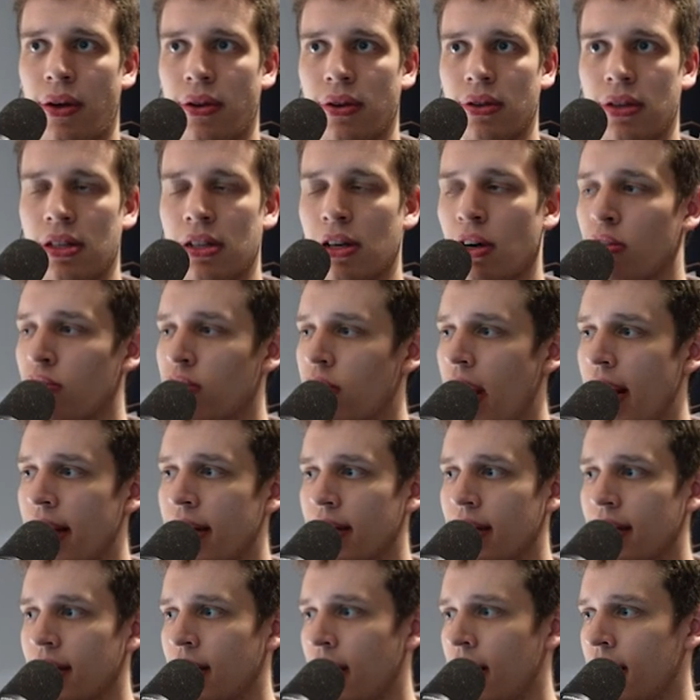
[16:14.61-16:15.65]
You know, rather
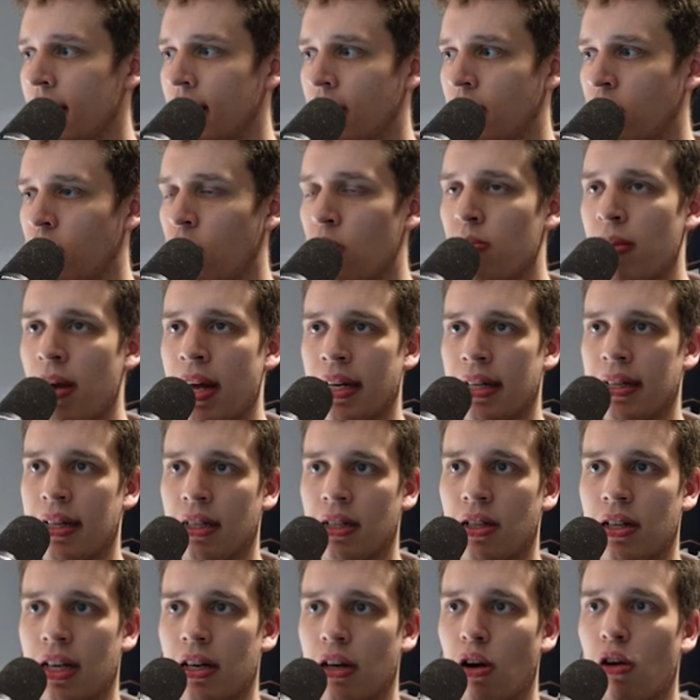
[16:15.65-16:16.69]
than sending so many that you
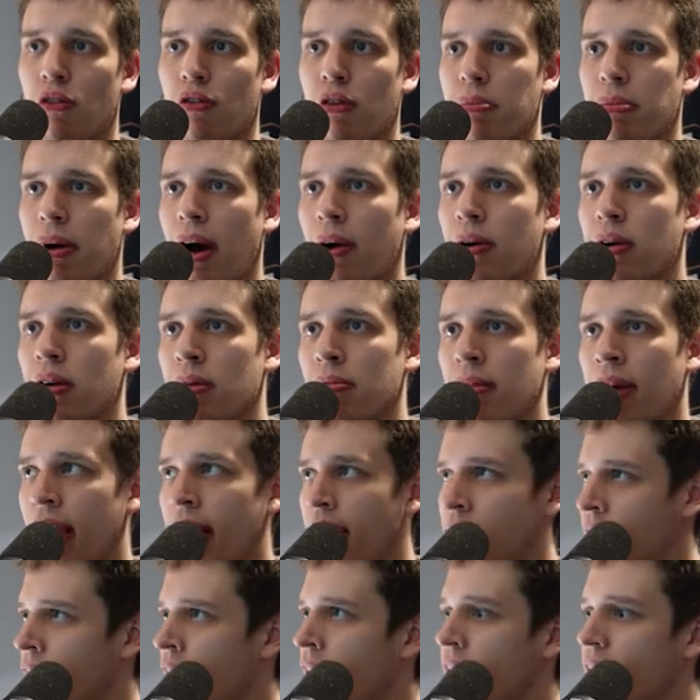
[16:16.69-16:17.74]
can overpower the
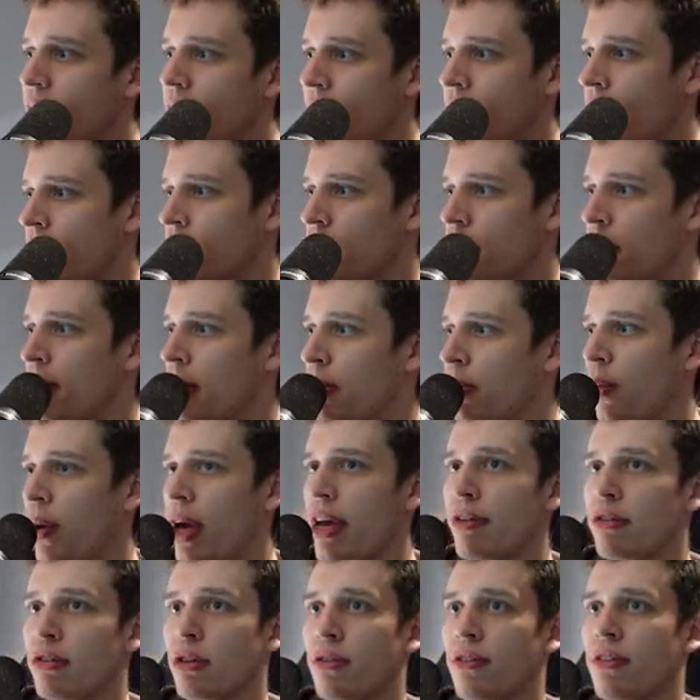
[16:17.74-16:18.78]
mines, he sends them in
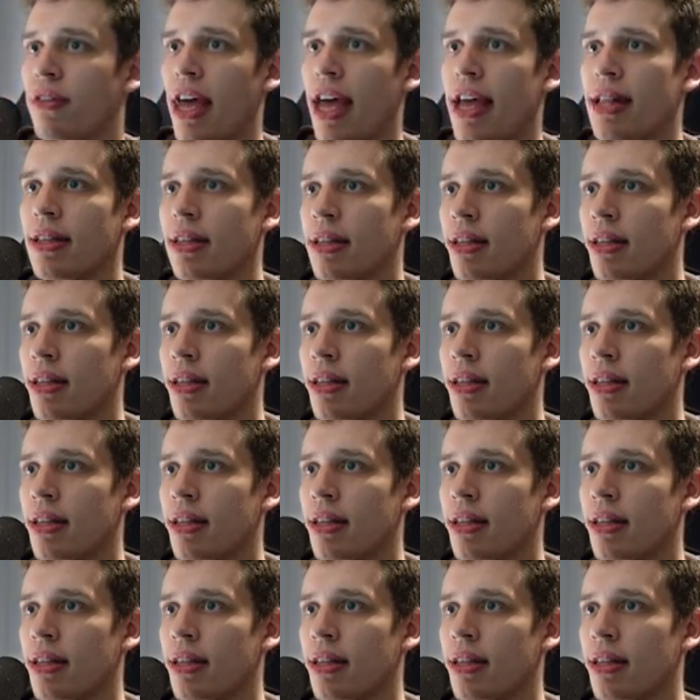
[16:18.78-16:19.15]
waves of 10.